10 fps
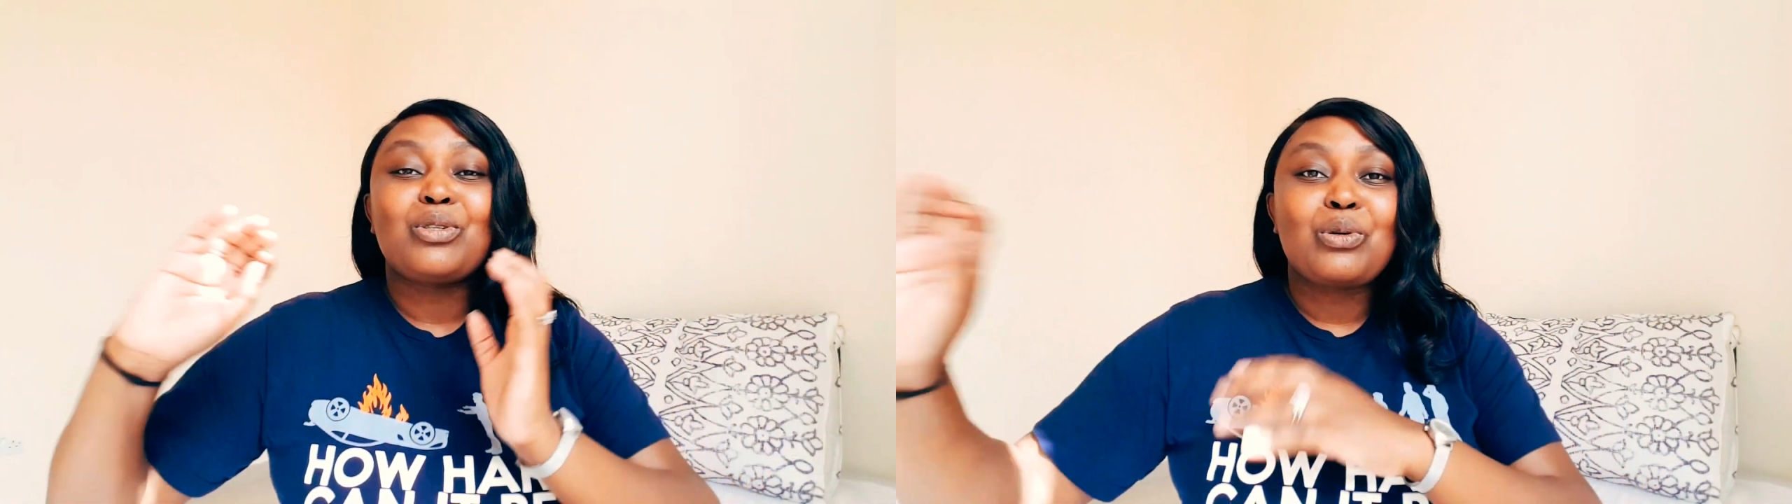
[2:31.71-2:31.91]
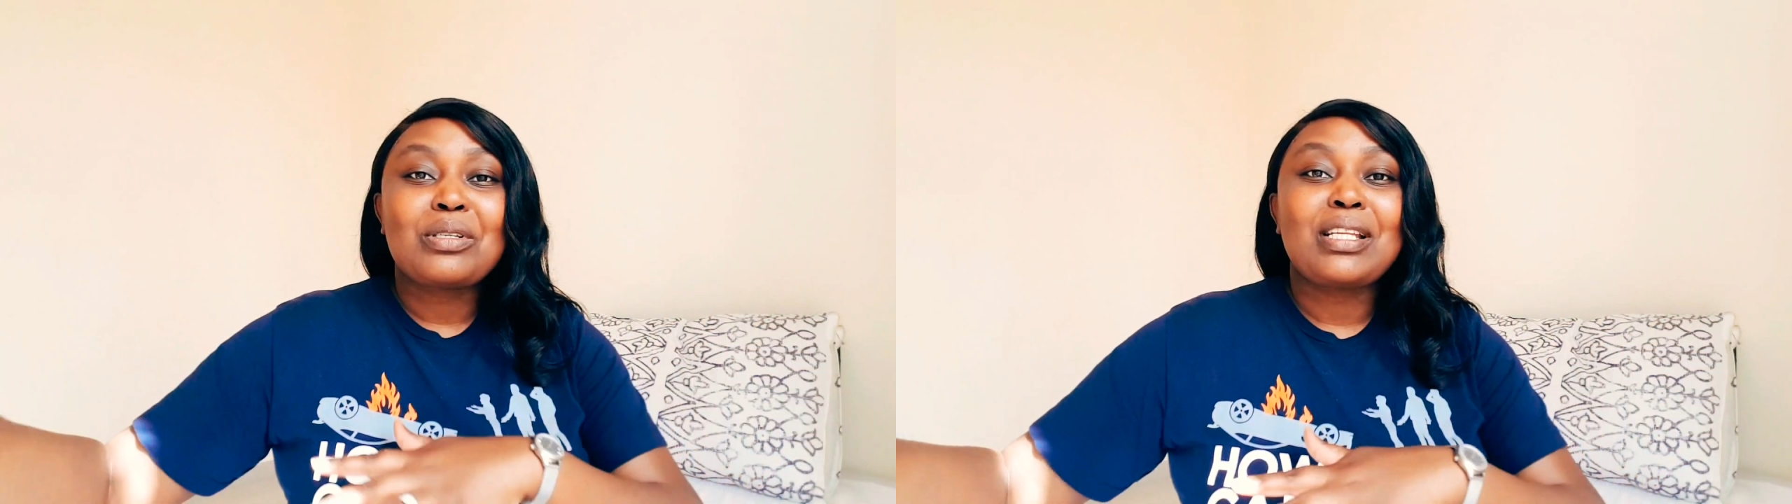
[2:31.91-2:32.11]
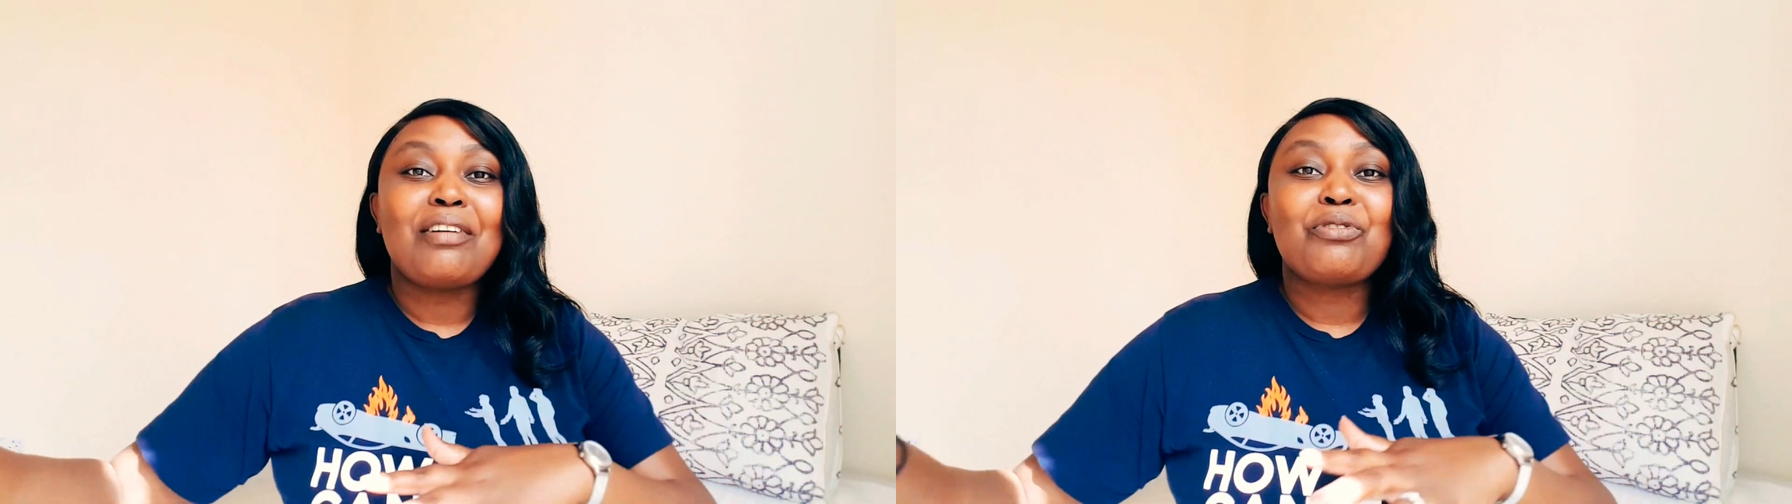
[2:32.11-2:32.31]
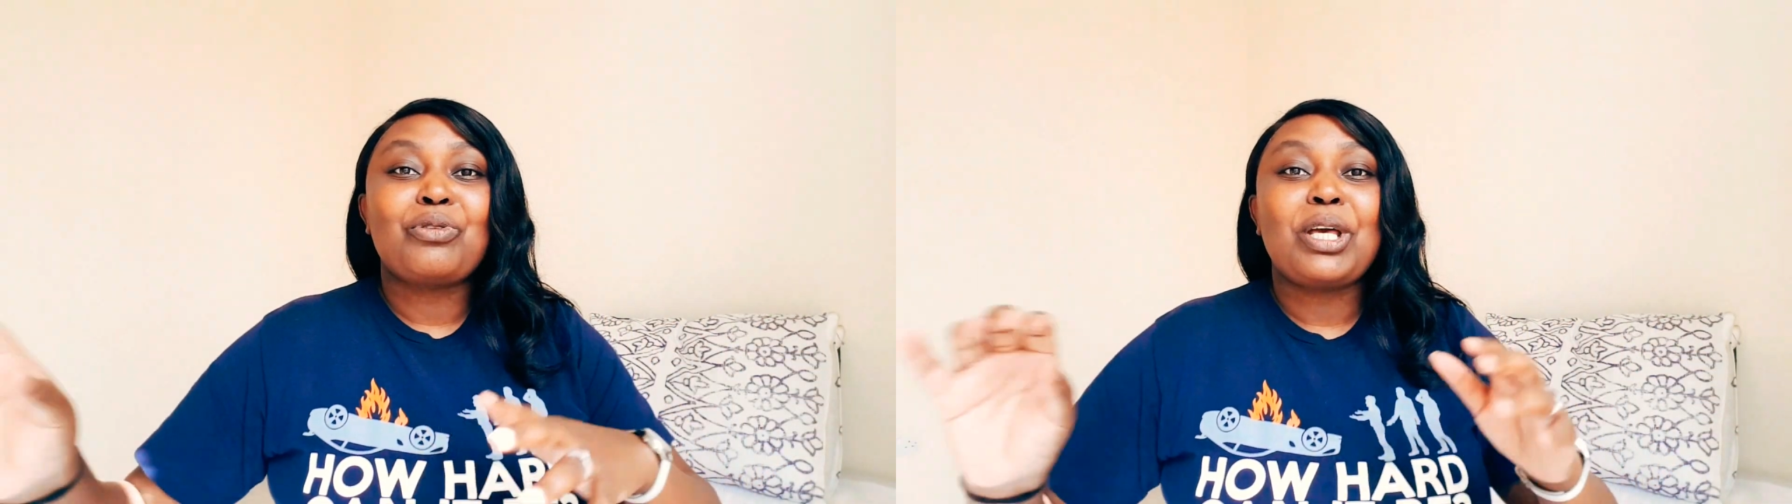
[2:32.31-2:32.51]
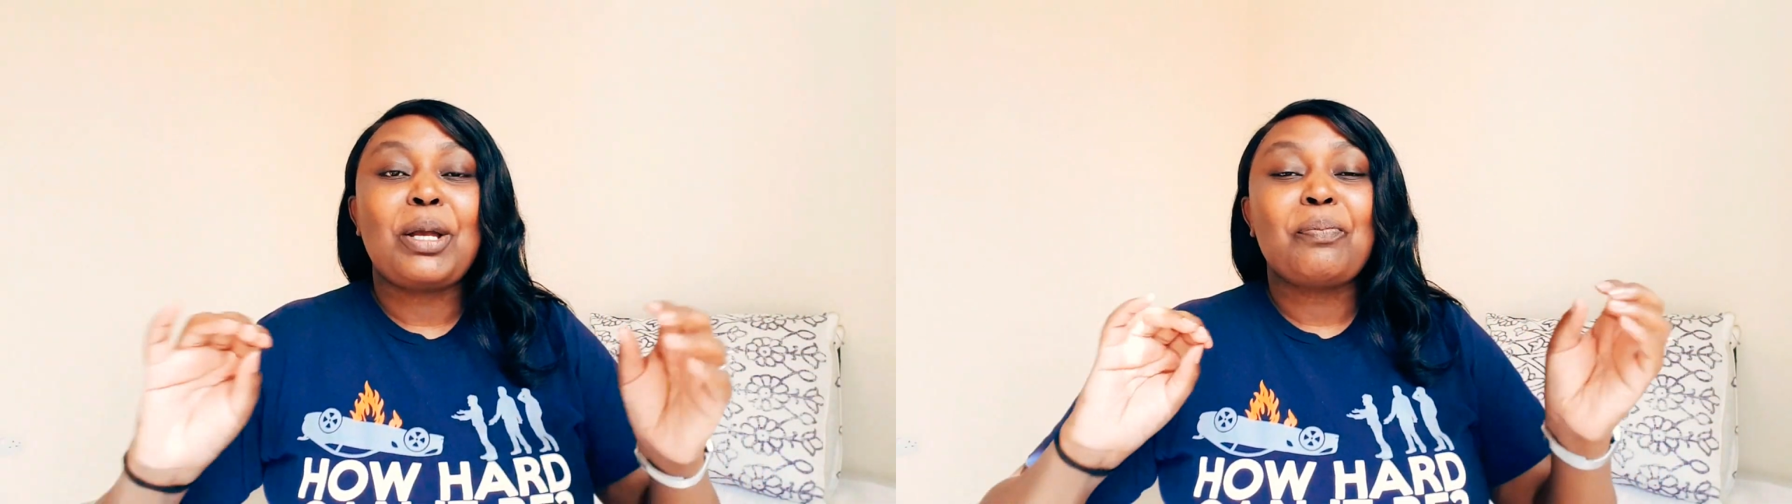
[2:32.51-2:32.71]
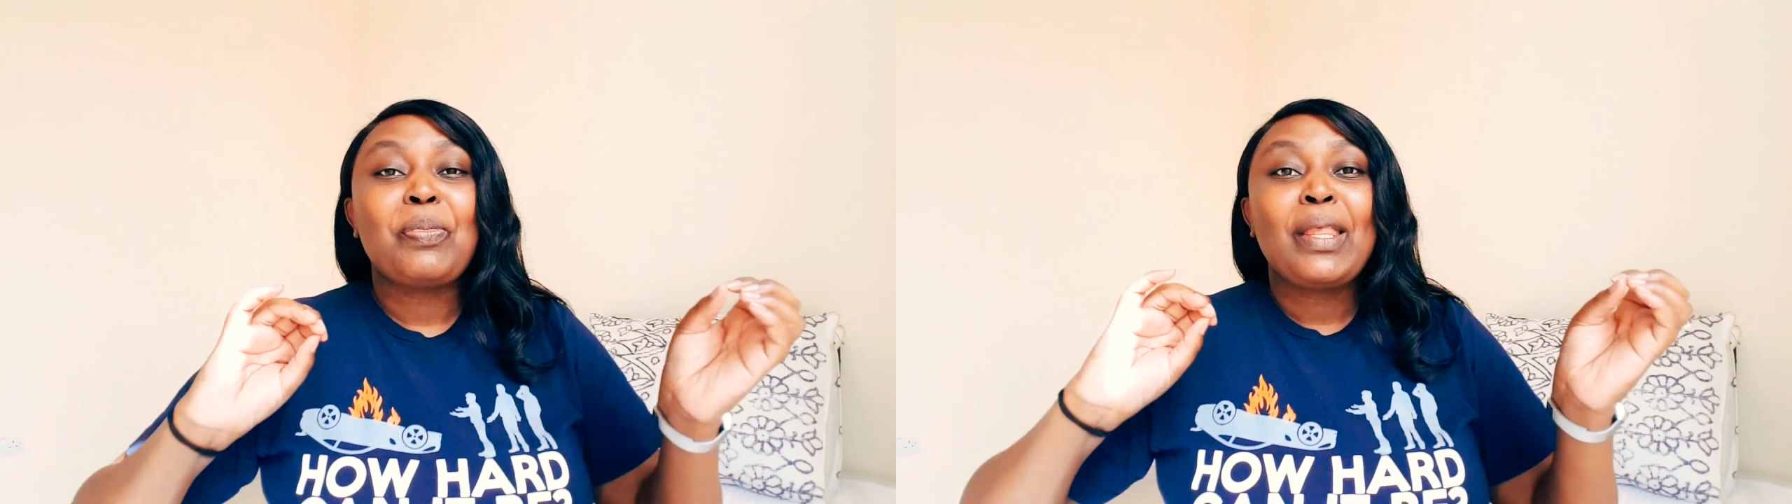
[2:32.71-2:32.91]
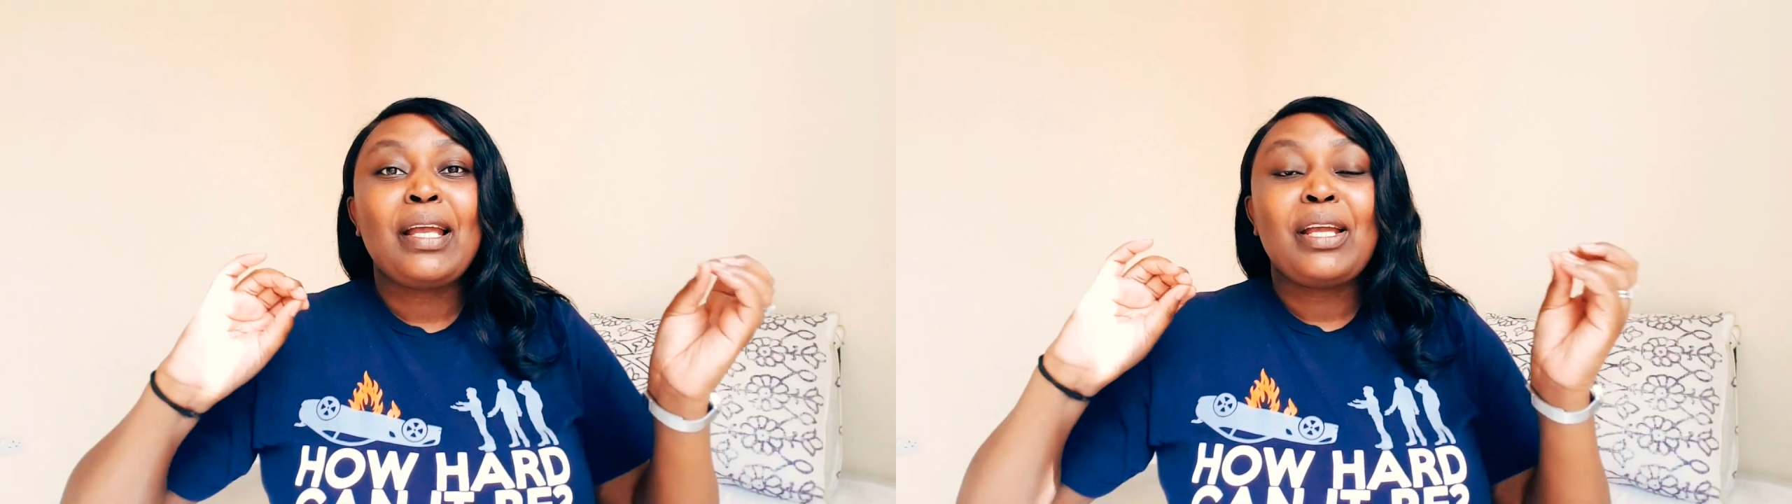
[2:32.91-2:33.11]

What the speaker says: took stuff to them,